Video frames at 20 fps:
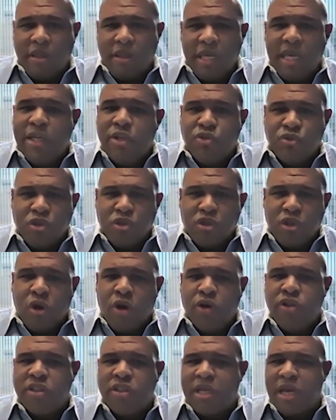the industry's
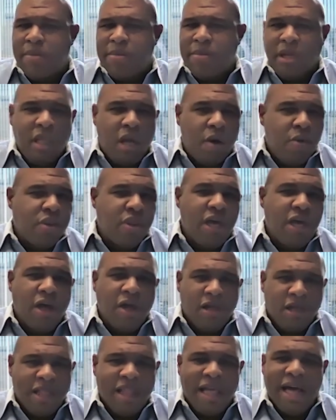largest company, along with a,
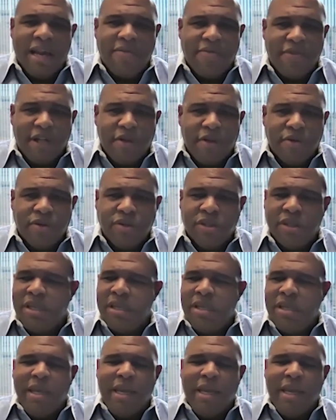lot of others.